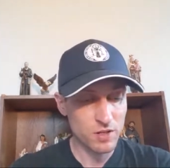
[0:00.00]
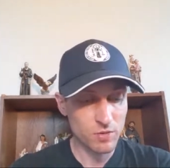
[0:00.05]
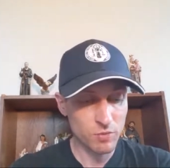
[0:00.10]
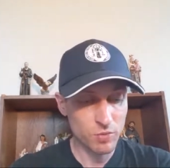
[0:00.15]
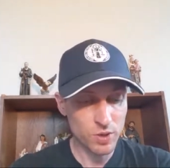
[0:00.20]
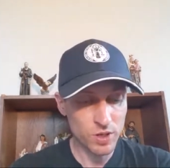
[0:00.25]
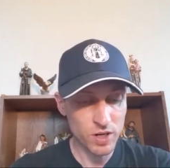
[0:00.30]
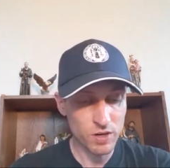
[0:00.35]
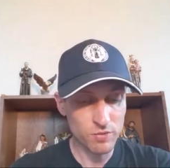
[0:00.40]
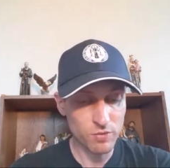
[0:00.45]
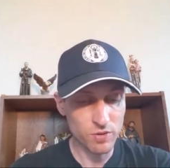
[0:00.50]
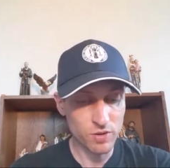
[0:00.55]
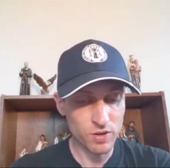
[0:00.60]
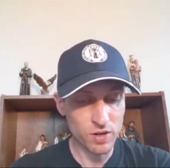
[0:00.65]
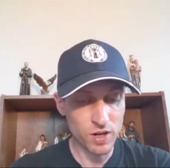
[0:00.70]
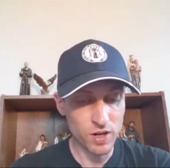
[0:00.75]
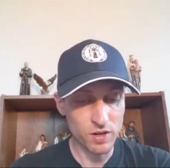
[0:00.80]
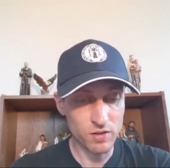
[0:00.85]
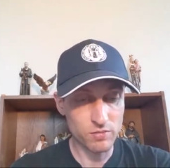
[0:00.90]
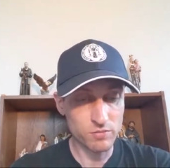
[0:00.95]
whatever,
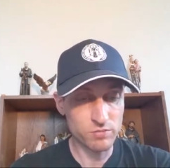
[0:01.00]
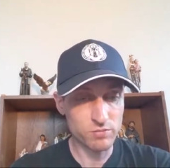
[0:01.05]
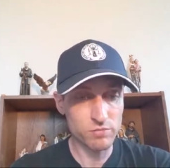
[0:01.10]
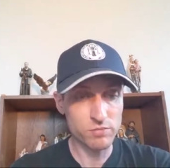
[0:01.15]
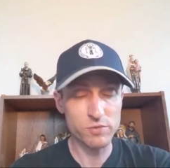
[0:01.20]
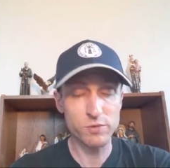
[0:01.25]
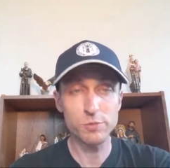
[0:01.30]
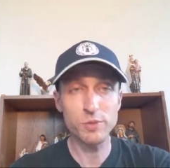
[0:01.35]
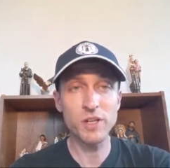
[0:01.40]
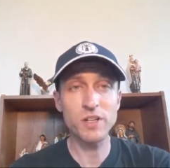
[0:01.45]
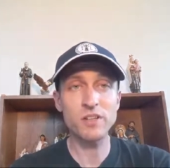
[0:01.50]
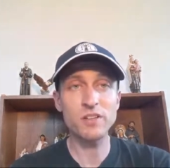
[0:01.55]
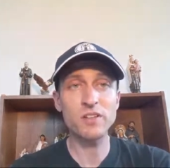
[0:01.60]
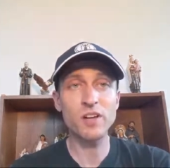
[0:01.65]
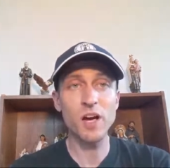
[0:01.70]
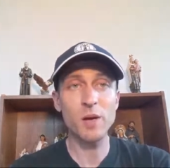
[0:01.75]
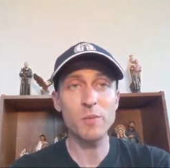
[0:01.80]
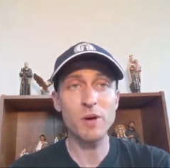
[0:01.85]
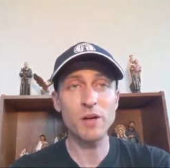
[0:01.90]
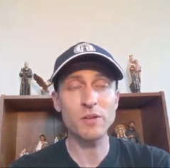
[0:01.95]
um, spending
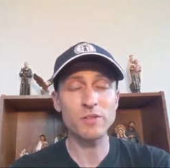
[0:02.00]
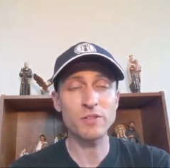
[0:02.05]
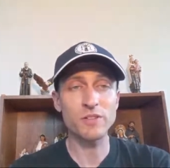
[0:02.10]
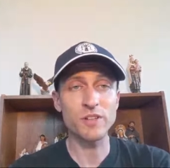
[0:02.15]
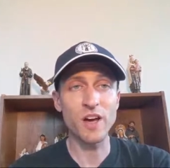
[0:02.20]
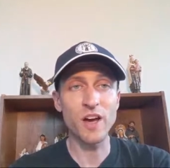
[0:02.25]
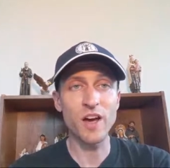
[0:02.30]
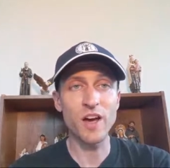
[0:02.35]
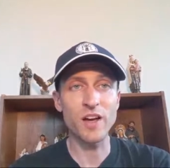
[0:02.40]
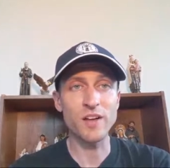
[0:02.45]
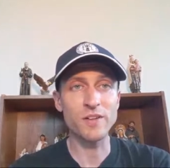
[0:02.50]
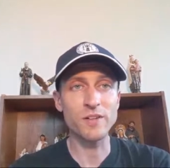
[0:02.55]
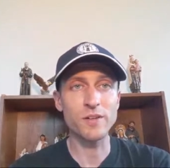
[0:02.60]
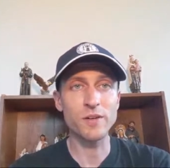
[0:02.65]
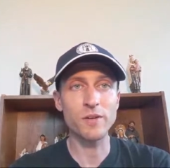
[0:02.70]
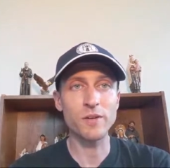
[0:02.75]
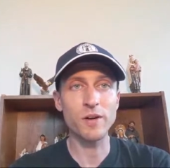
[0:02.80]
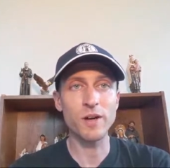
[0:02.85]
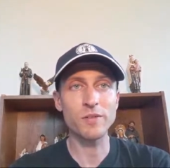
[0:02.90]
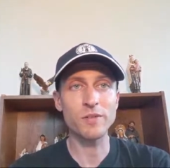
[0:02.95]
time outside. You
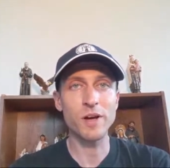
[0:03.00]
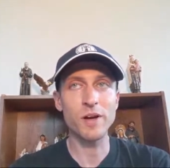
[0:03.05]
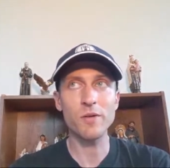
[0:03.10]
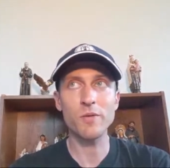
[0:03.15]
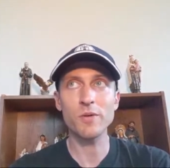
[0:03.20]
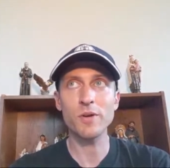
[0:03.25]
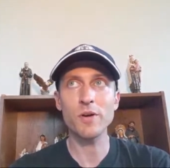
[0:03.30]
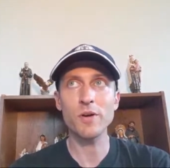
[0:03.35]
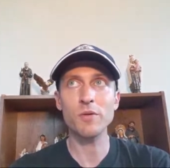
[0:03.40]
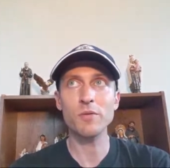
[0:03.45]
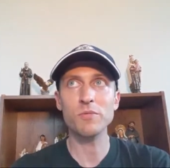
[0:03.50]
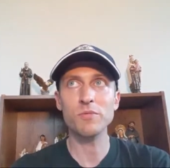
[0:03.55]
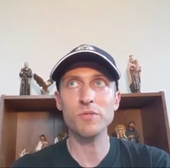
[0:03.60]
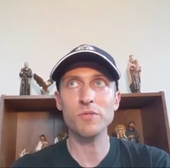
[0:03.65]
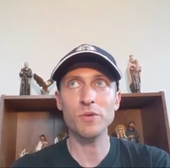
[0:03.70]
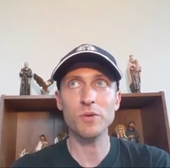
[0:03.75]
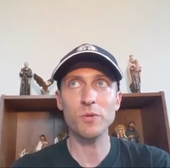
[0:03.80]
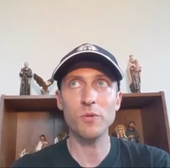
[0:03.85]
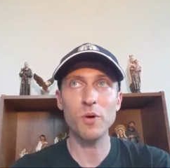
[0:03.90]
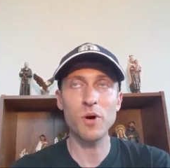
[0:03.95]
know, I, I don't go to,
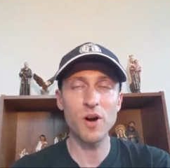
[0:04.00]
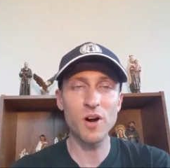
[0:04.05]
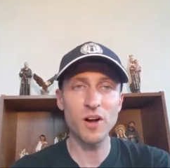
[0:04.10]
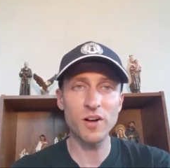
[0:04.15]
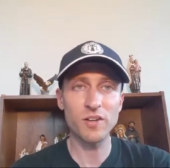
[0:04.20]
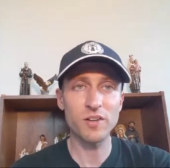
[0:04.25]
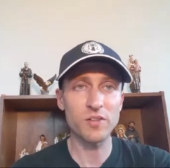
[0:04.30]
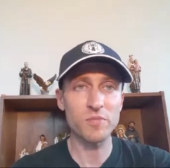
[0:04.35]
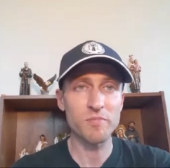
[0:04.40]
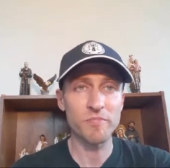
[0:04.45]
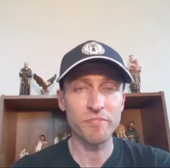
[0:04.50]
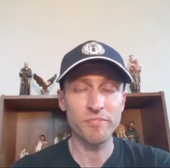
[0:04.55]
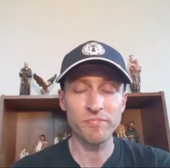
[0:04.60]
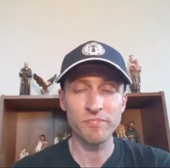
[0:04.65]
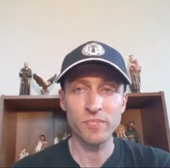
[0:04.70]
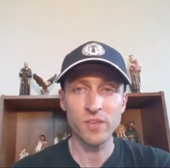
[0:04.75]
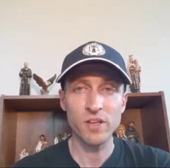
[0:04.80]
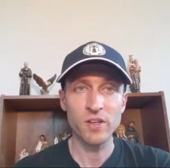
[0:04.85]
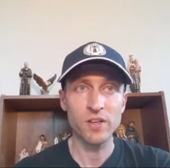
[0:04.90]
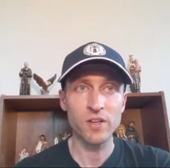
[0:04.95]
for a walk
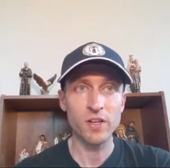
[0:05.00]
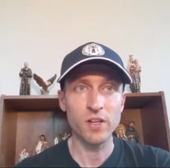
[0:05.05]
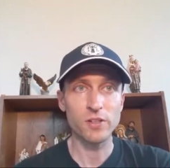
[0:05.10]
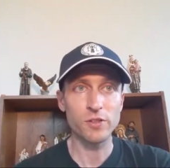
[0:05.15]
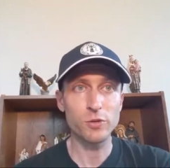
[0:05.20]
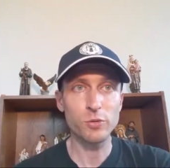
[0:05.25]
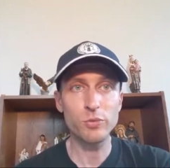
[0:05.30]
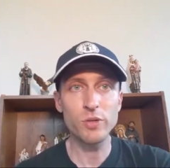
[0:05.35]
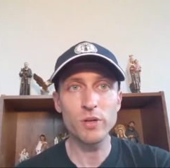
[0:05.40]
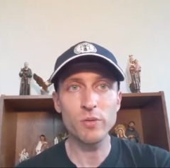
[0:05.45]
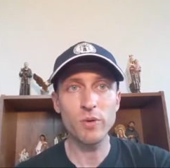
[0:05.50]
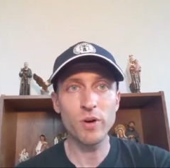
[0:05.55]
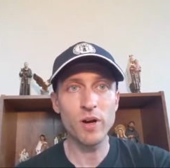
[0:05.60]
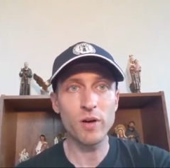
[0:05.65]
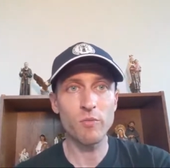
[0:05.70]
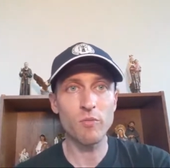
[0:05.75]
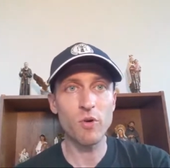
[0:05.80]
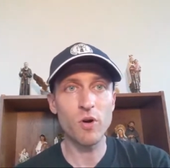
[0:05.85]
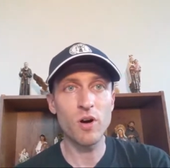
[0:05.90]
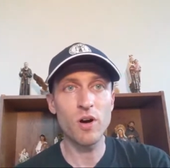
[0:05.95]
and tweet while
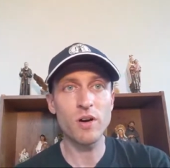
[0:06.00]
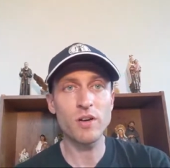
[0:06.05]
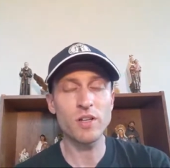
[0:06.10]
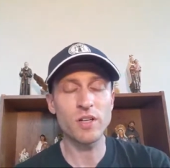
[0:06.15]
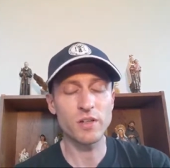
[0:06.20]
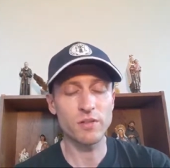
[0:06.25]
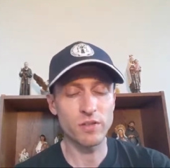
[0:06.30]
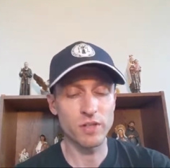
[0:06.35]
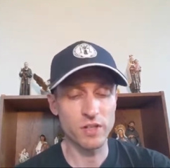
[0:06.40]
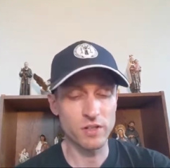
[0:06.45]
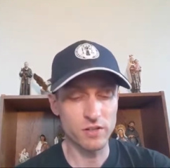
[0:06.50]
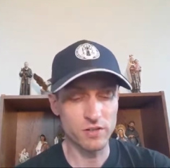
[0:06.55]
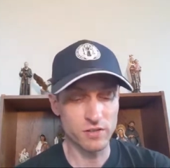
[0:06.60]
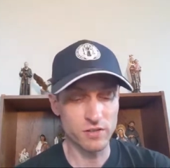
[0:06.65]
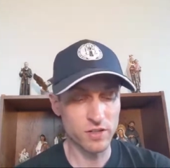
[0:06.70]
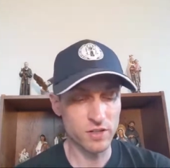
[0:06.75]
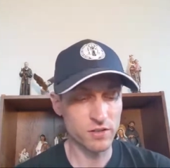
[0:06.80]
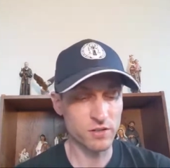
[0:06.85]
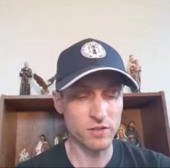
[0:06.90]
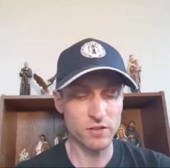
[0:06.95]
I'm walking. Like,
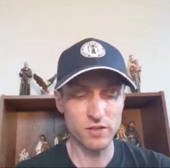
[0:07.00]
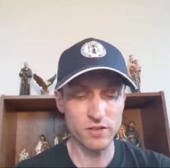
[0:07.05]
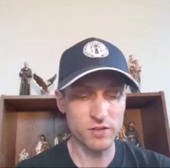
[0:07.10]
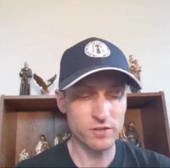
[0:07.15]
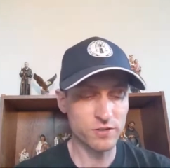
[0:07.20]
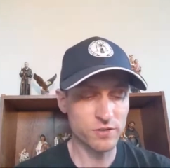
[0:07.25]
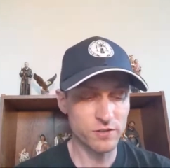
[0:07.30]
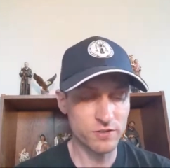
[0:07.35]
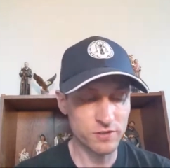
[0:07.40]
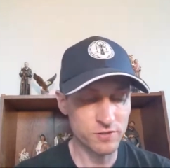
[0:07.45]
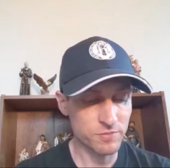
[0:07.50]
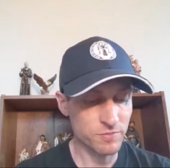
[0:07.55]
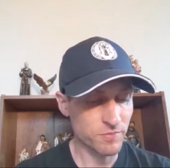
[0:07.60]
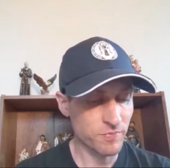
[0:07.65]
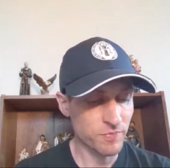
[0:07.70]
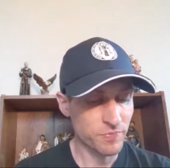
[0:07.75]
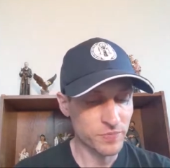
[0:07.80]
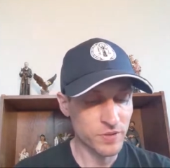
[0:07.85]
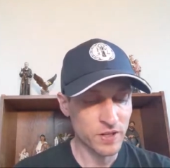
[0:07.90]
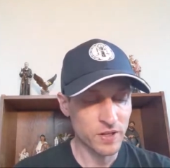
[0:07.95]
it's just,
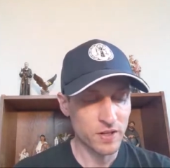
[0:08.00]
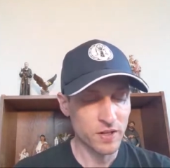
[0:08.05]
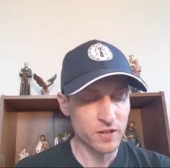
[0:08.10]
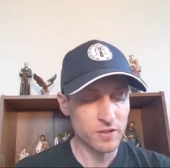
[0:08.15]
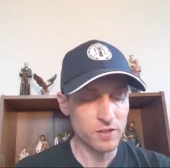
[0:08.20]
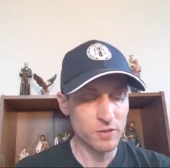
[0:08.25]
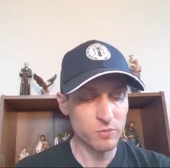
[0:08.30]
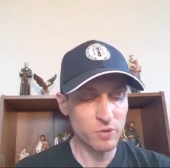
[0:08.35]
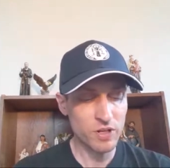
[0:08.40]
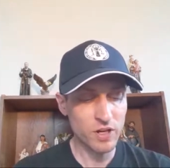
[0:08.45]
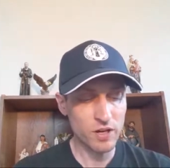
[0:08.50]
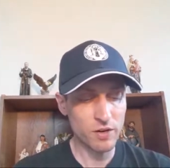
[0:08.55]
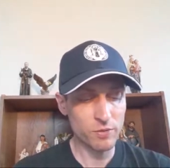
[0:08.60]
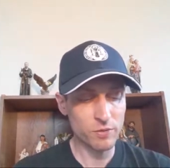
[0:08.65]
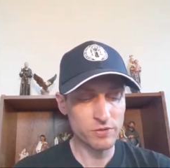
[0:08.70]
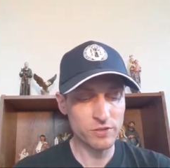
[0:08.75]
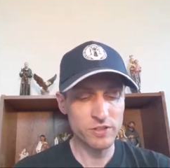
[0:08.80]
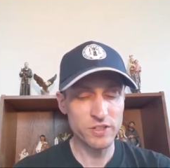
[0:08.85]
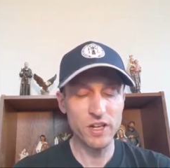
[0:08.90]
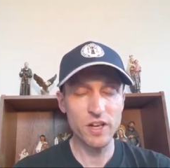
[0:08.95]
to me, I don't
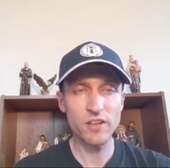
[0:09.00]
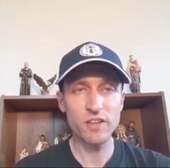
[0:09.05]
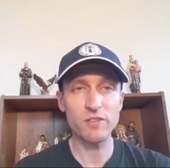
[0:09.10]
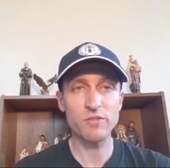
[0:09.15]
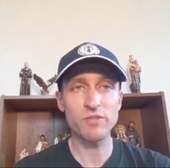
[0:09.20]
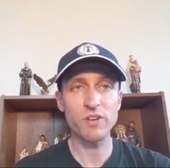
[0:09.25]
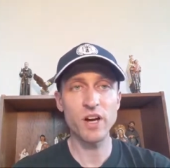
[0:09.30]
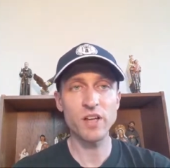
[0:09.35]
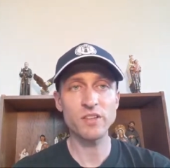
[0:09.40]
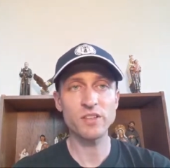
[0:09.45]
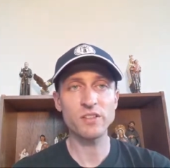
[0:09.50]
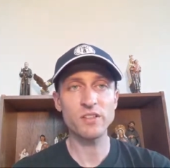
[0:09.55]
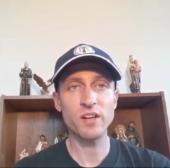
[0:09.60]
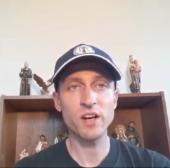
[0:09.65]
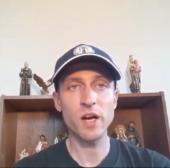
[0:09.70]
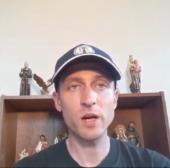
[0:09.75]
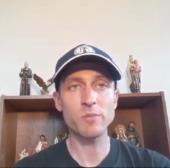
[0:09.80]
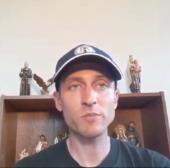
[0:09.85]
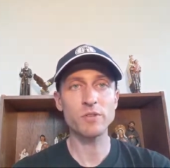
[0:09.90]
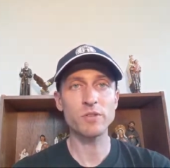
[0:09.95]
see how they find the
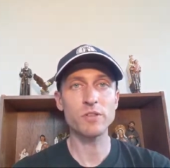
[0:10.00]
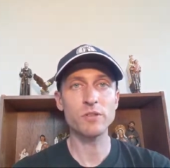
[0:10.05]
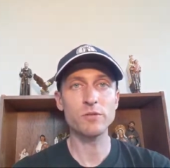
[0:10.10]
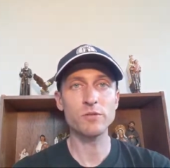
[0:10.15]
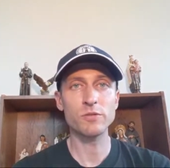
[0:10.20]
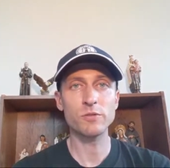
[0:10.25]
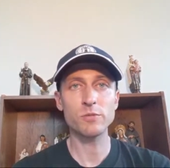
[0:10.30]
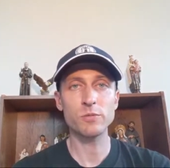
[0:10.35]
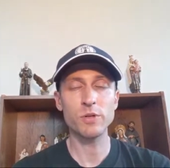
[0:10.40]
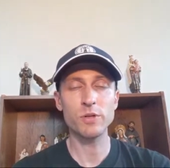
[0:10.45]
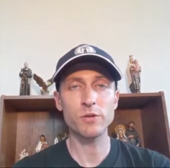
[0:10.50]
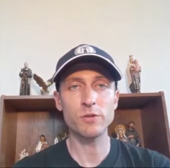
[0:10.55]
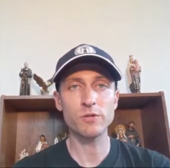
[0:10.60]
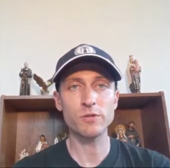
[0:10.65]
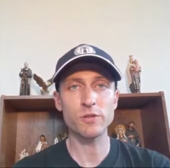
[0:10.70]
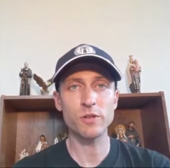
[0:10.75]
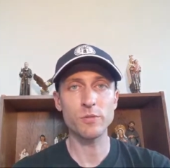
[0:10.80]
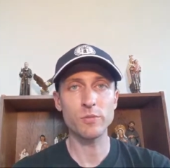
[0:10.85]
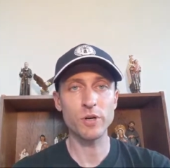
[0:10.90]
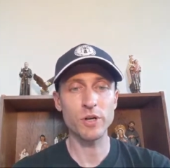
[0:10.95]
time to use Twitter
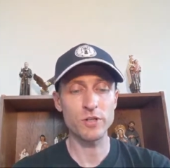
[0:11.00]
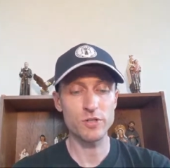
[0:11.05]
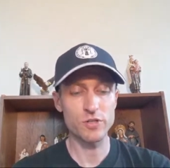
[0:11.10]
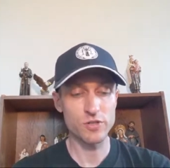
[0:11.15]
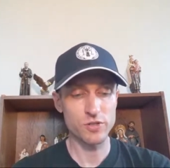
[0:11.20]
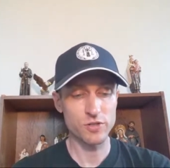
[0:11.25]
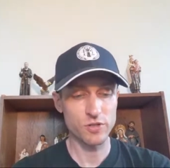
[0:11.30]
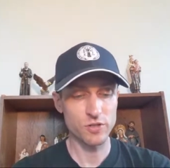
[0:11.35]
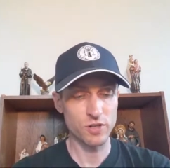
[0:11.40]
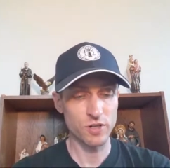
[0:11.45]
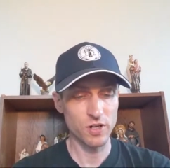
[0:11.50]
so much.